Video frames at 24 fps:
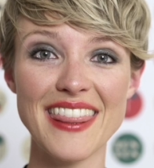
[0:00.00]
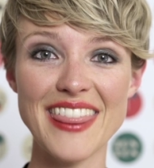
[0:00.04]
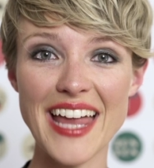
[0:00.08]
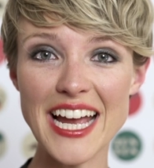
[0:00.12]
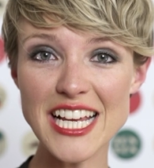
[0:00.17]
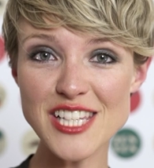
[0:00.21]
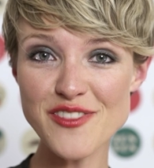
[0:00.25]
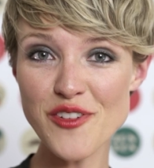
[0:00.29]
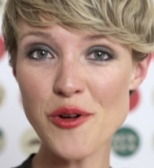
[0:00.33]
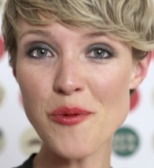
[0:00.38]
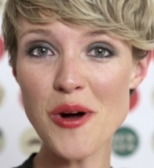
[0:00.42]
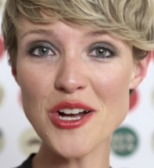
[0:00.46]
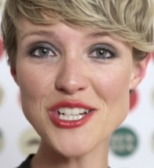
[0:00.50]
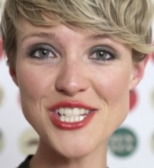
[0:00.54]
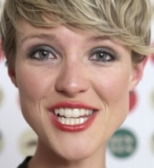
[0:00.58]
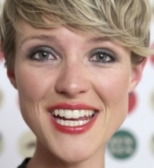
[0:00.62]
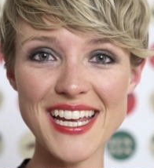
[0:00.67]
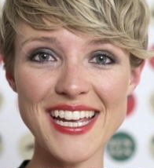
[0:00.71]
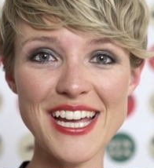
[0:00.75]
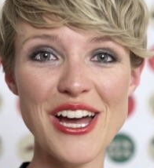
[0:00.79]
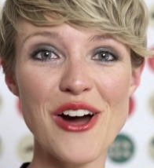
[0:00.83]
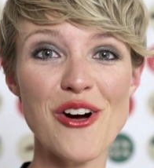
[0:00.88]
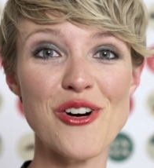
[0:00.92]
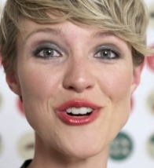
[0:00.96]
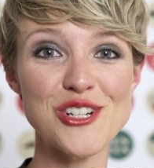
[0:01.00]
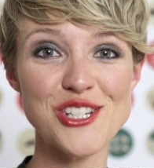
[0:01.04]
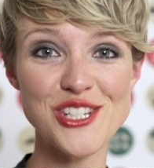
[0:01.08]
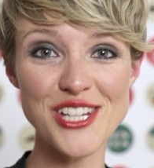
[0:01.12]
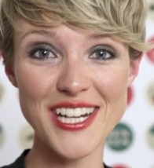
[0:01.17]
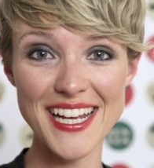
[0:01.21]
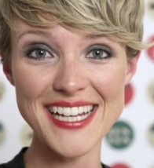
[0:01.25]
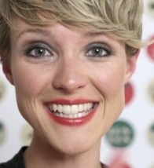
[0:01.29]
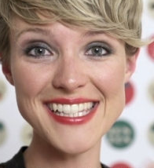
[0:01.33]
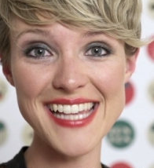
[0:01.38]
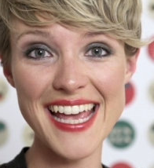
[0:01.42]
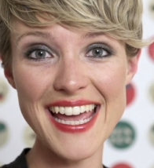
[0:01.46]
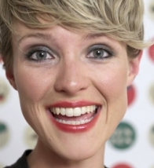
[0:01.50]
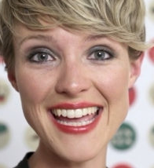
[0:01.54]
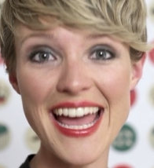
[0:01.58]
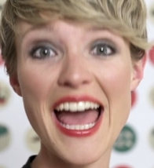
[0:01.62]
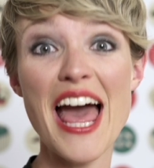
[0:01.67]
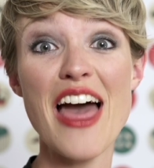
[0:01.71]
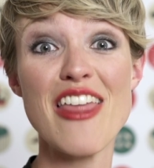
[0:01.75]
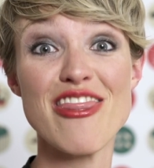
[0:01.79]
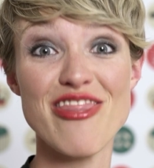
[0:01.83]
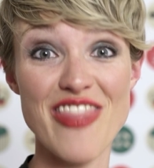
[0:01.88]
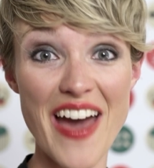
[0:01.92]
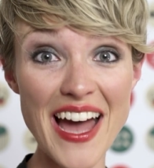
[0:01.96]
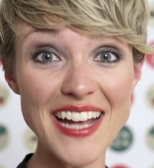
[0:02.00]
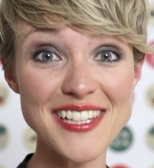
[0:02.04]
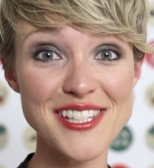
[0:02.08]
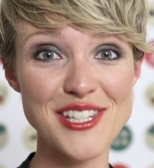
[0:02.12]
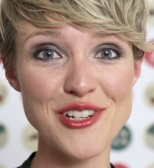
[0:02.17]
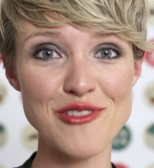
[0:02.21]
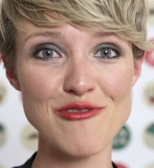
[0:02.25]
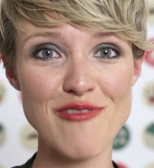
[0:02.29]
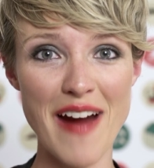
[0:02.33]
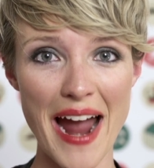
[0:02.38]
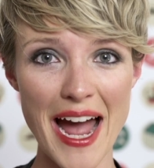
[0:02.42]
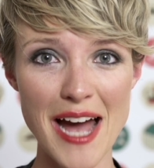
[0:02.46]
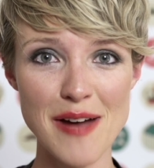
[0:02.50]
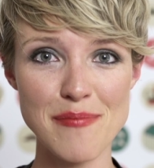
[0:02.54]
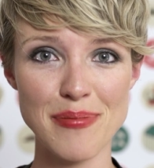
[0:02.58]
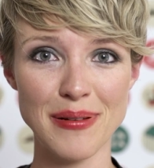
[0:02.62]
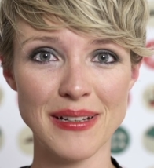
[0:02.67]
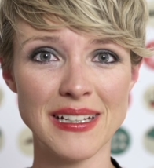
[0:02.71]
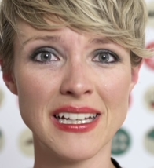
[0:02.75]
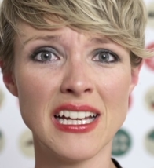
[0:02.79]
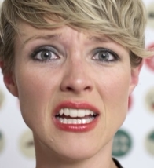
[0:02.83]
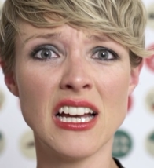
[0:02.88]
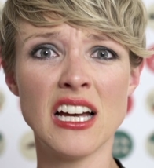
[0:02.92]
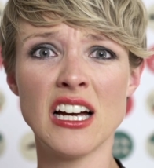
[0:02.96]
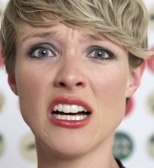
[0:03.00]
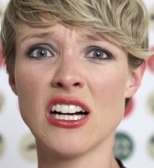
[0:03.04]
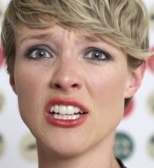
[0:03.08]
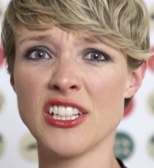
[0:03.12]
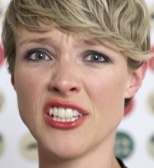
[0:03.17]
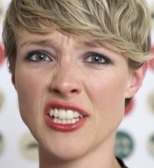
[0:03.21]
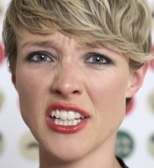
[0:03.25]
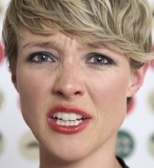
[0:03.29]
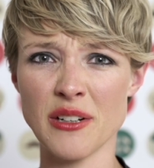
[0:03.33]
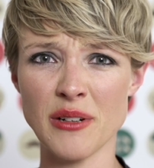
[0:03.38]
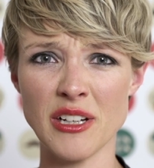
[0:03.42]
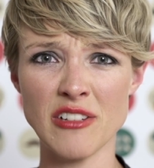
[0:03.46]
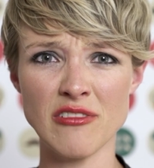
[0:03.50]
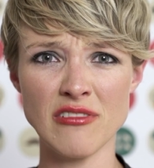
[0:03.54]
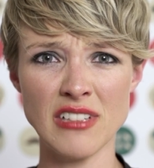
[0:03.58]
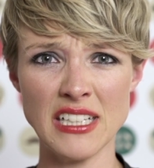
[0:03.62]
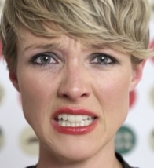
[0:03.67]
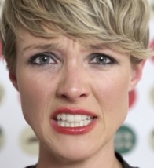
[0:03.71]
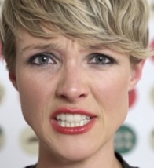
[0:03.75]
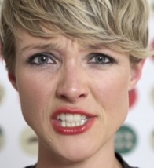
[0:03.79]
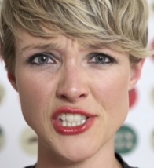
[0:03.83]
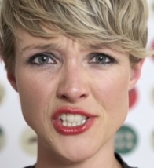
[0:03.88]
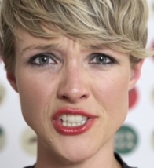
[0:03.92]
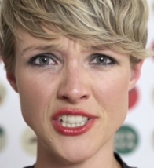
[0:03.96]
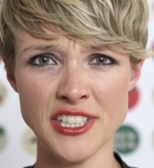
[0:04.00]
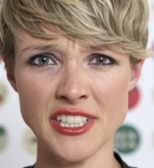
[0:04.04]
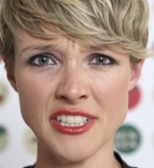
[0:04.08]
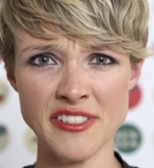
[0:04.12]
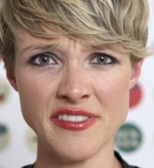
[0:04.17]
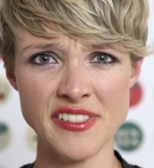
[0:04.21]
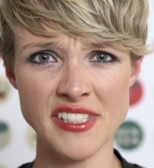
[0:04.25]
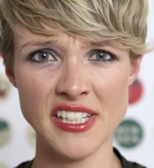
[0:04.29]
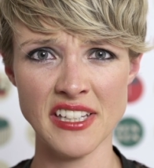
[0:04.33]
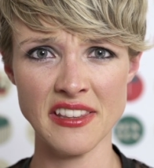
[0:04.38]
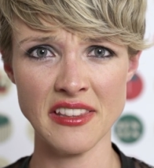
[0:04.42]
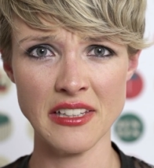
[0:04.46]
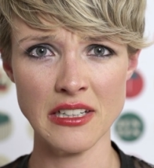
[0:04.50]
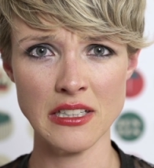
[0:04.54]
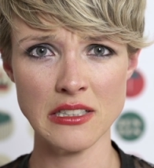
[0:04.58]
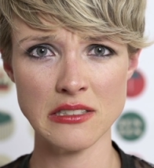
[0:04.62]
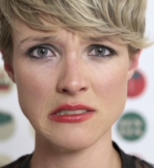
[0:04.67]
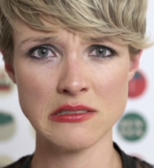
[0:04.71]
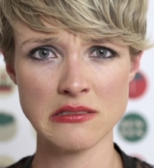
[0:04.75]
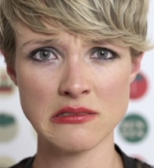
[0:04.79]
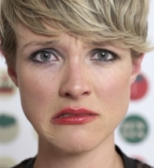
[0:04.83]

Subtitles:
Thanks for watching, or should I say, that's a wrap. No, I really shouldn't have said that.